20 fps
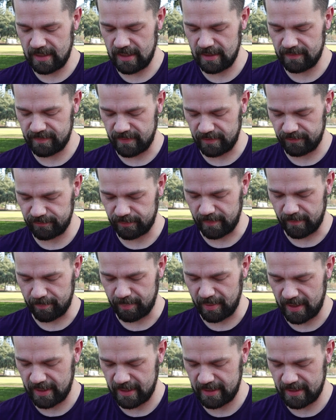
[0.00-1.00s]
and hit this with a
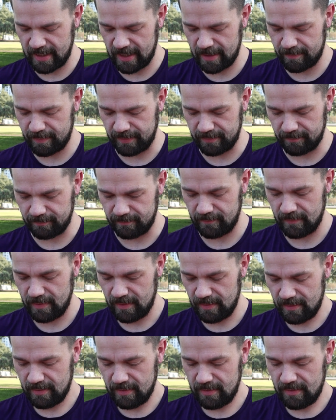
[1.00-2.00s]
pineapple, and
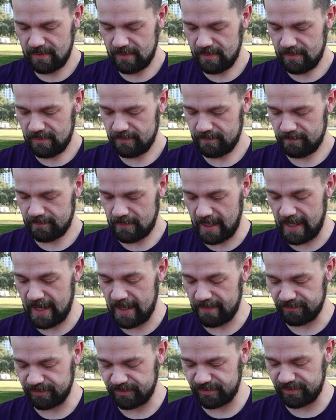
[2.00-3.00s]
I
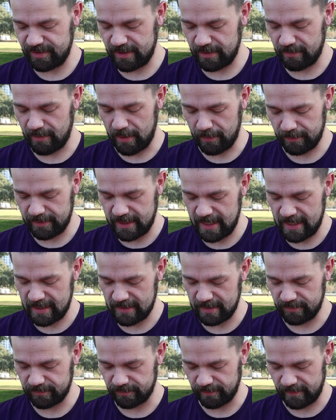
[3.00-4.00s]
have 0
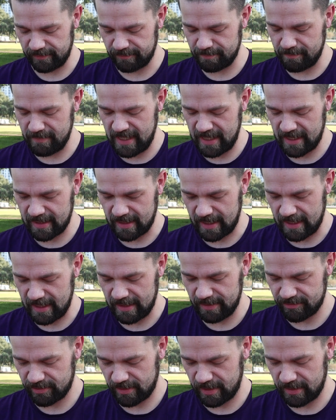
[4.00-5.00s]
candies for this. Man, I
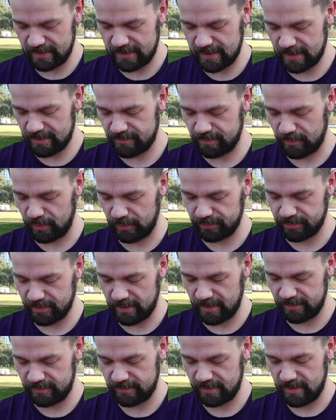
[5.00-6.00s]
hate trying to catch
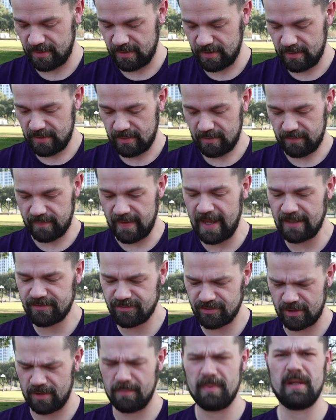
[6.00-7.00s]
Moltres. That
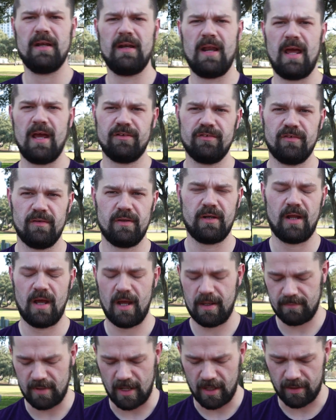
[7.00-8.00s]
should have been an excellent.
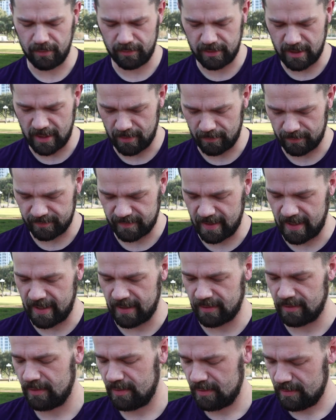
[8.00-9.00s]
I'm not okay with
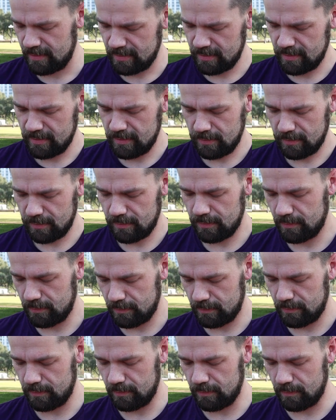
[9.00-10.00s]
that.
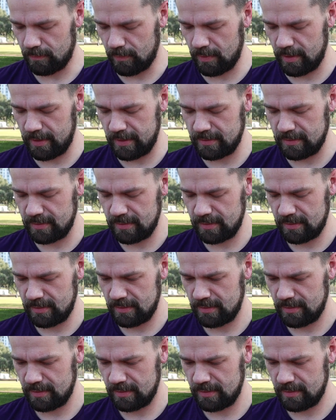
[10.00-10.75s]
1,